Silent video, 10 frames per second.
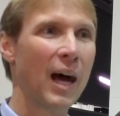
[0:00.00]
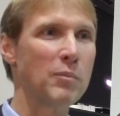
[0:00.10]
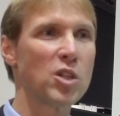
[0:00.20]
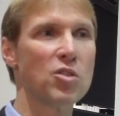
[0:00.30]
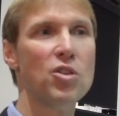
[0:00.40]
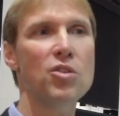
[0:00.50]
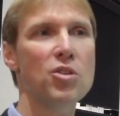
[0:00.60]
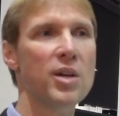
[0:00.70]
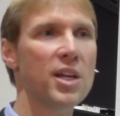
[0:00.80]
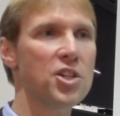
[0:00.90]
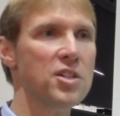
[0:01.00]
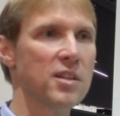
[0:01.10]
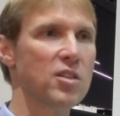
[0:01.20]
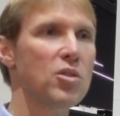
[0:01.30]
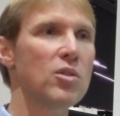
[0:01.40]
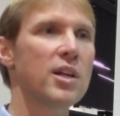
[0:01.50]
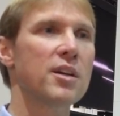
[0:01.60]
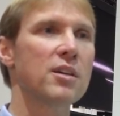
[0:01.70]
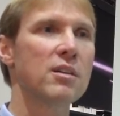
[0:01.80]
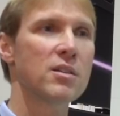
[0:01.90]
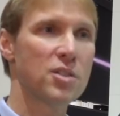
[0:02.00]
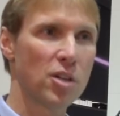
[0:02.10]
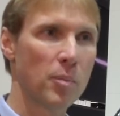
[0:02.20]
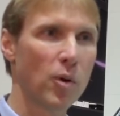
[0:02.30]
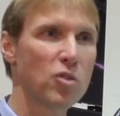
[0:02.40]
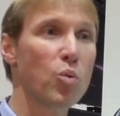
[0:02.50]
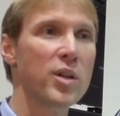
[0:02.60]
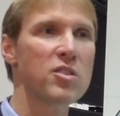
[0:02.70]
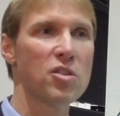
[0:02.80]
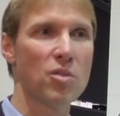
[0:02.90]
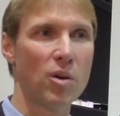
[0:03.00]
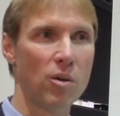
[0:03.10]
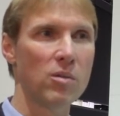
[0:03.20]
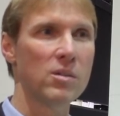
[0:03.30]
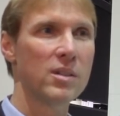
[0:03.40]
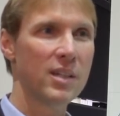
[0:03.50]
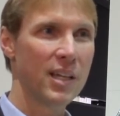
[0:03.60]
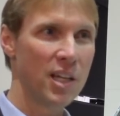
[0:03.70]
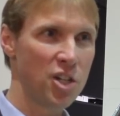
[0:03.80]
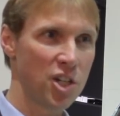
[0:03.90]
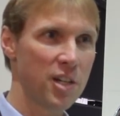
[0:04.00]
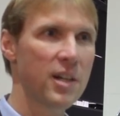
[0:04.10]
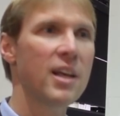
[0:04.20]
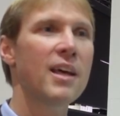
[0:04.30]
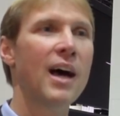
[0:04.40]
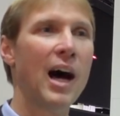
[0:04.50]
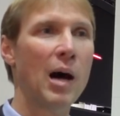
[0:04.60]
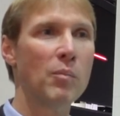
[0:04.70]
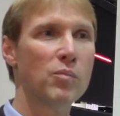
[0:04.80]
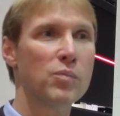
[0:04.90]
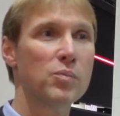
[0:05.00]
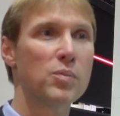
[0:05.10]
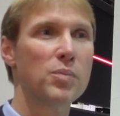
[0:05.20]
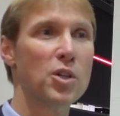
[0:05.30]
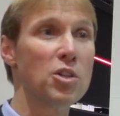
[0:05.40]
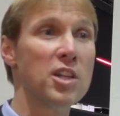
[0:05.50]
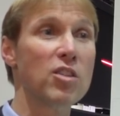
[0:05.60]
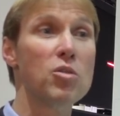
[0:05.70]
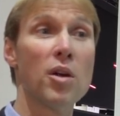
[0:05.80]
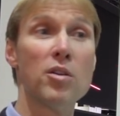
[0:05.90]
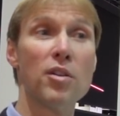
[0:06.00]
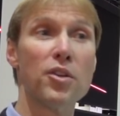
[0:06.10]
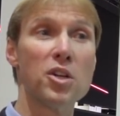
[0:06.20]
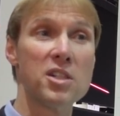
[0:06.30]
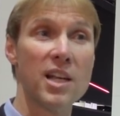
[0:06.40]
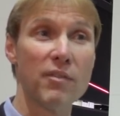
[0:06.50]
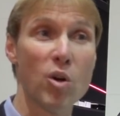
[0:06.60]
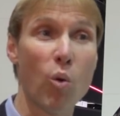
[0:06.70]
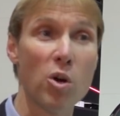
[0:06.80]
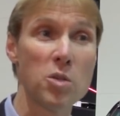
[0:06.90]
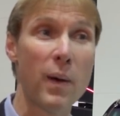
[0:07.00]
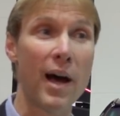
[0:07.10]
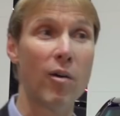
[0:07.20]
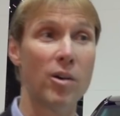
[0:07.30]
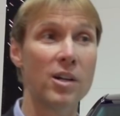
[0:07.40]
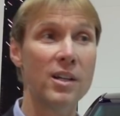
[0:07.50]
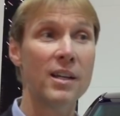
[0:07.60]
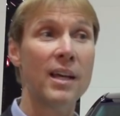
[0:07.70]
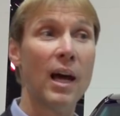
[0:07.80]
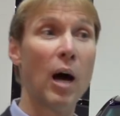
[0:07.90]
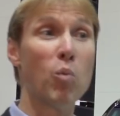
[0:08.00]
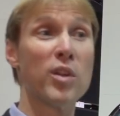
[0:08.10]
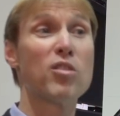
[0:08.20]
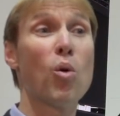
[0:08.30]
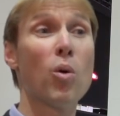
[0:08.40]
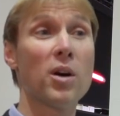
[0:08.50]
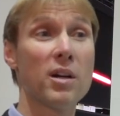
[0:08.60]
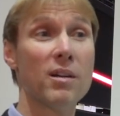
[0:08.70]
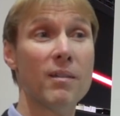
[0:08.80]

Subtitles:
So two new engines, a 2-liter turbo twin scroll engine, producing 237 horsepower with torque,